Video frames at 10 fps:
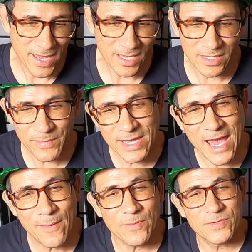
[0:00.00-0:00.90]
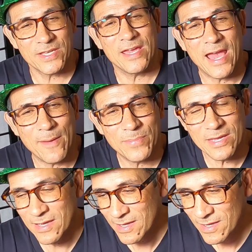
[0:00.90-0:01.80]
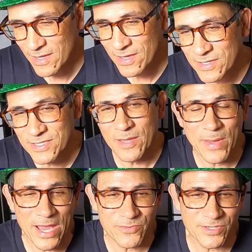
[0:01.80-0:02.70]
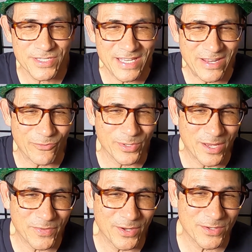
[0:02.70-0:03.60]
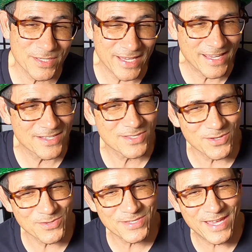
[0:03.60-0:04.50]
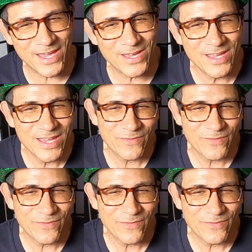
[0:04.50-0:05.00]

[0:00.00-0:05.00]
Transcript: And let me ha say happy St. Patrick's Day to everyone out there. Today is Thursday.